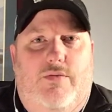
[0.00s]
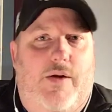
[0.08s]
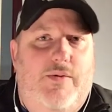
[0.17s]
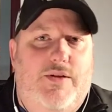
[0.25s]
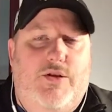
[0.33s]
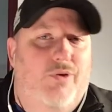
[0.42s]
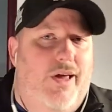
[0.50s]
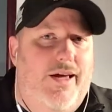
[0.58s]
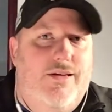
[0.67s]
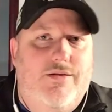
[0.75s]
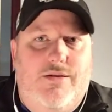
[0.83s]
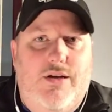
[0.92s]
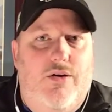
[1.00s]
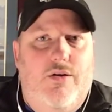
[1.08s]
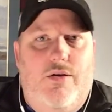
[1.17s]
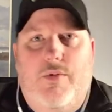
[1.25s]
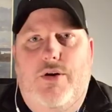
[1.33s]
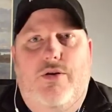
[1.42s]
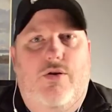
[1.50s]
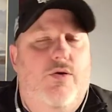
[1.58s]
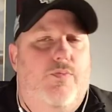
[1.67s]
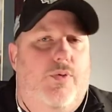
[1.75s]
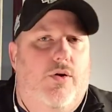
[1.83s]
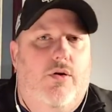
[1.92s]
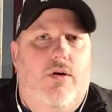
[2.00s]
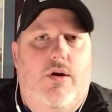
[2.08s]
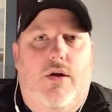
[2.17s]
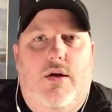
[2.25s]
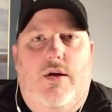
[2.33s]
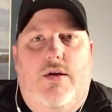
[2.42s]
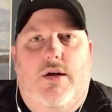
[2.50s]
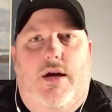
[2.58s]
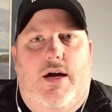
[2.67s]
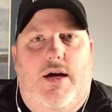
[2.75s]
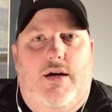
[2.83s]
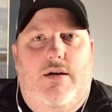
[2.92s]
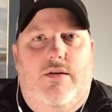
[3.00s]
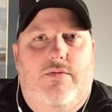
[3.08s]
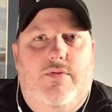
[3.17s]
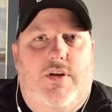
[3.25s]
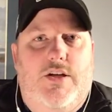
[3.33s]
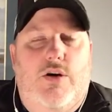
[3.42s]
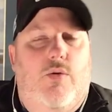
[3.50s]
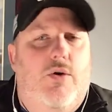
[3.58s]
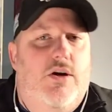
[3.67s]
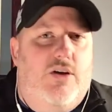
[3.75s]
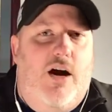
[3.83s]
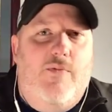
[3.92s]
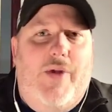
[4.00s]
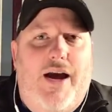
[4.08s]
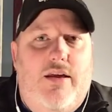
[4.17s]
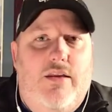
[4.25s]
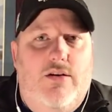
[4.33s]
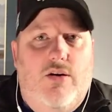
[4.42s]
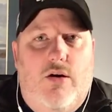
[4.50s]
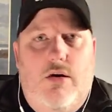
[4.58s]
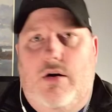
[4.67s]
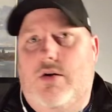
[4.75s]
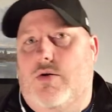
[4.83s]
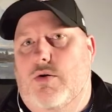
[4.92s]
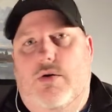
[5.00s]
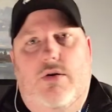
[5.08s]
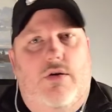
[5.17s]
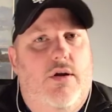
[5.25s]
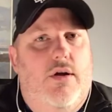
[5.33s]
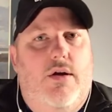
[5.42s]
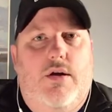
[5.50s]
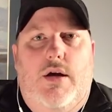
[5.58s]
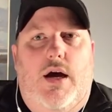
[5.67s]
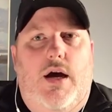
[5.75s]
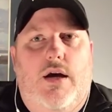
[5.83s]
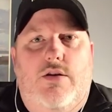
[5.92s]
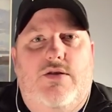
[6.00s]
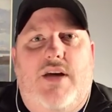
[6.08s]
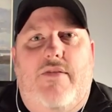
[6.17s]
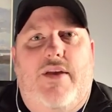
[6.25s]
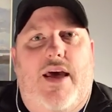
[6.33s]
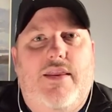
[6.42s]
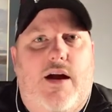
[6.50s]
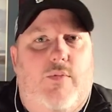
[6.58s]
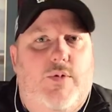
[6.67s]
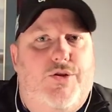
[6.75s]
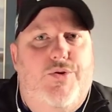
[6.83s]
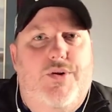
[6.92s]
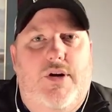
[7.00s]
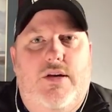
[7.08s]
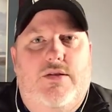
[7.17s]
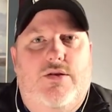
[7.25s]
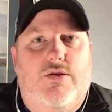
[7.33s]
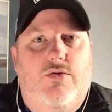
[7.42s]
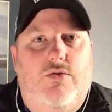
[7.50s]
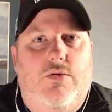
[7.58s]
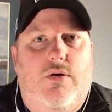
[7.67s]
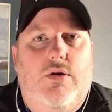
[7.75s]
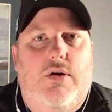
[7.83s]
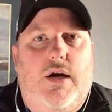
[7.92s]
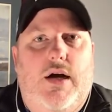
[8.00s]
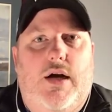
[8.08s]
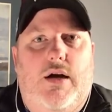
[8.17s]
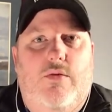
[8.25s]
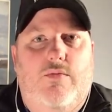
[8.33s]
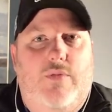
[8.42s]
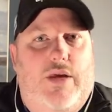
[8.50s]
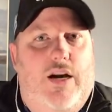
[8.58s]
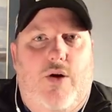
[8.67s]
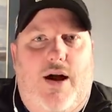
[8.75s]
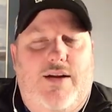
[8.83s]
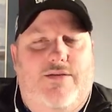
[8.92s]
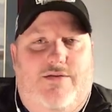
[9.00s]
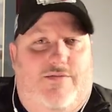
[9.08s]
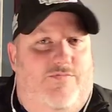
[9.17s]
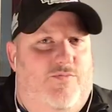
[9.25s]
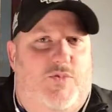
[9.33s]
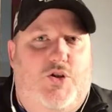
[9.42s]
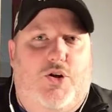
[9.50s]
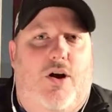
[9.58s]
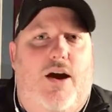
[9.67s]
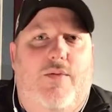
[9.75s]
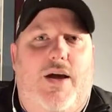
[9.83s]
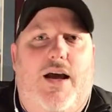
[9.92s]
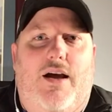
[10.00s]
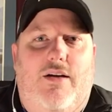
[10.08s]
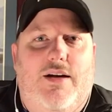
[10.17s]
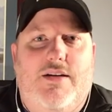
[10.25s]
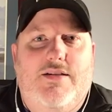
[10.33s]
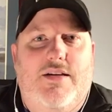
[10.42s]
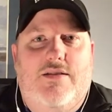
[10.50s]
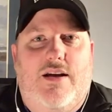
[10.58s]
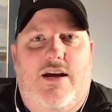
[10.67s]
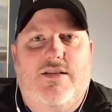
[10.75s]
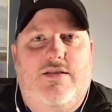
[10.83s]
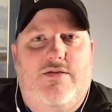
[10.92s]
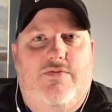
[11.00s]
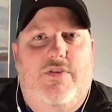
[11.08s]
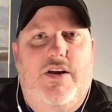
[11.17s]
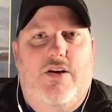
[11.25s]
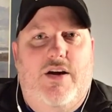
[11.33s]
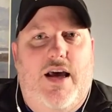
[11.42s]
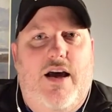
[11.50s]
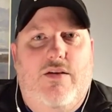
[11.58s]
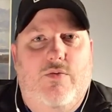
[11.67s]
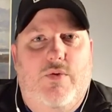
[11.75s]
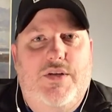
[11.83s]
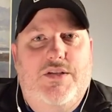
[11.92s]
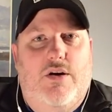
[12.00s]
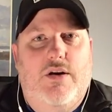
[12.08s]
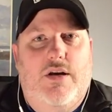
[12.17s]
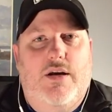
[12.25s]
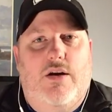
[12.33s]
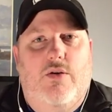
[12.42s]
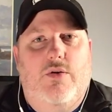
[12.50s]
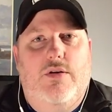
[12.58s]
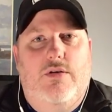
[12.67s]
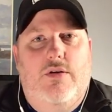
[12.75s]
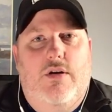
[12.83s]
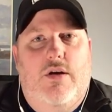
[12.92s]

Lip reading: maybe it's too late to go to a community group, or because you don't want to drive back in the dark, or you just haven't had the opportunity to. I'd try them out as these guys figure it out and we start get going.